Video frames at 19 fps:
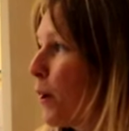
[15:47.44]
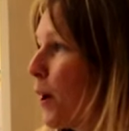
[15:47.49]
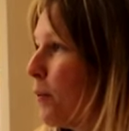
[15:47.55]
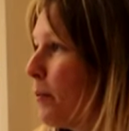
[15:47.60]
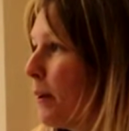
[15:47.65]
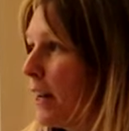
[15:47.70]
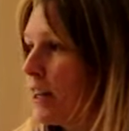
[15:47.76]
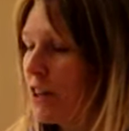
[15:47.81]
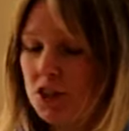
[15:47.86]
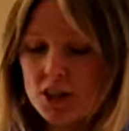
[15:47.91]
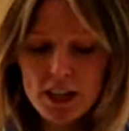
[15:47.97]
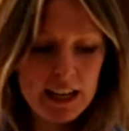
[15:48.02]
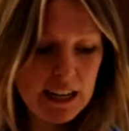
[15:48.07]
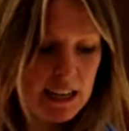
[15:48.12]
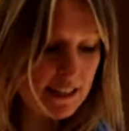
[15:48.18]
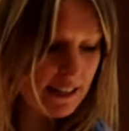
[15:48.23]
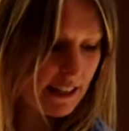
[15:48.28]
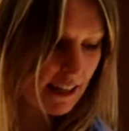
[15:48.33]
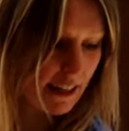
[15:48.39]
bourbon and
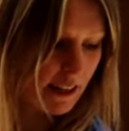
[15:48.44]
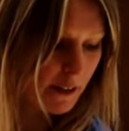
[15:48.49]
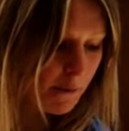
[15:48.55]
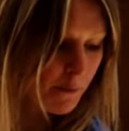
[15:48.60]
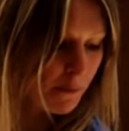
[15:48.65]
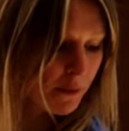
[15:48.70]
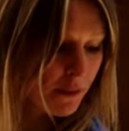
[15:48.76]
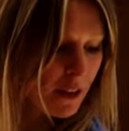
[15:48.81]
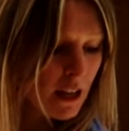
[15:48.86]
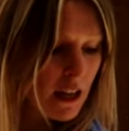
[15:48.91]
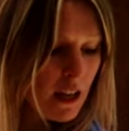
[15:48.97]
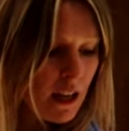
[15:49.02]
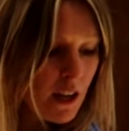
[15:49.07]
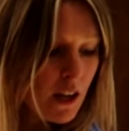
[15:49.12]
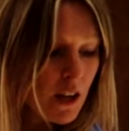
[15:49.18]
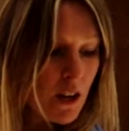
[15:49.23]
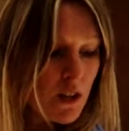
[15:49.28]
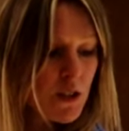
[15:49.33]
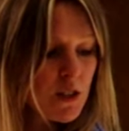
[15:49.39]
sherry's in it.
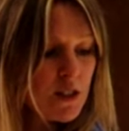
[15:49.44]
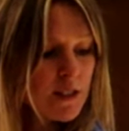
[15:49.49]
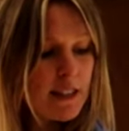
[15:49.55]
So